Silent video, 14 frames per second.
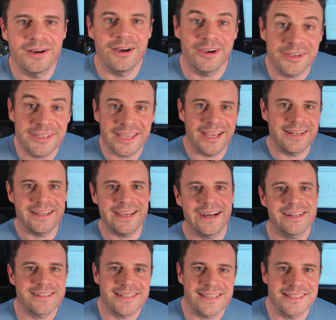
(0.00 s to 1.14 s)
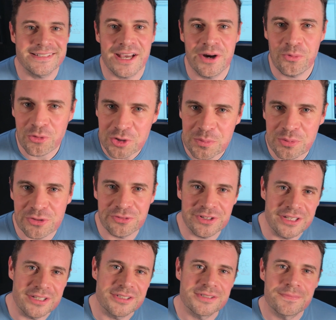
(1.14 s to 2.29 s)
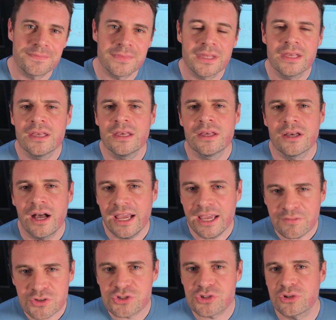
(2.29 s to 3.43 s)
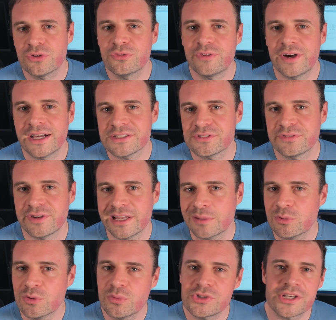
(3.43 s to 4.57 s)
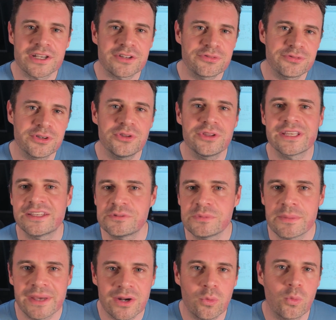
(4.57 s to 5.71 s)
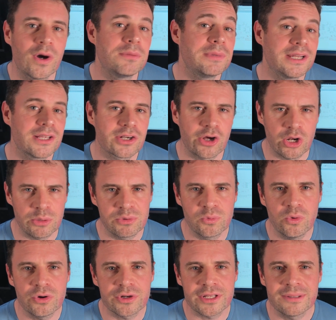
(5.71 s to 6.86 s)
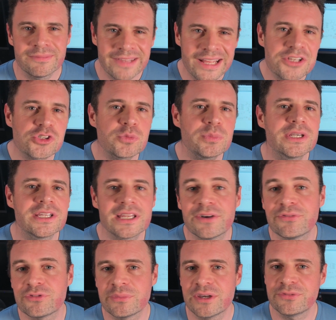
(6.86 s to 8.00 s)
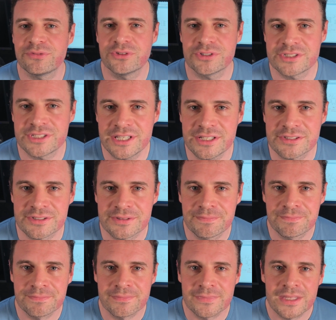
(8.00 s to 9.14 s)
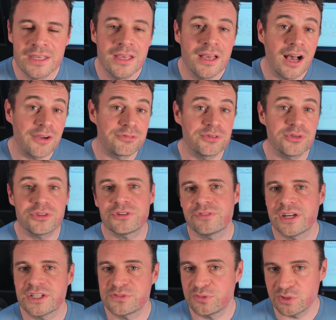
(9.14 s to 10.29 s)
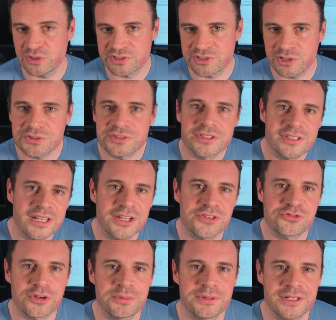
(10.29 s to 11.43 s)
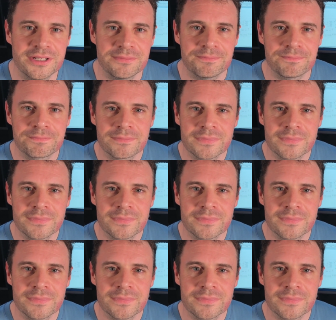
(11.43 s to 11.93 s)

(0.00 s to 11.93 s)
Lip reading: Okay, now to test how waterproof it is. I have a tall vase available which I can fill that gives me about a 1 meter column of water. That should be enough for my first test. I fill the device full of salt and drop it in.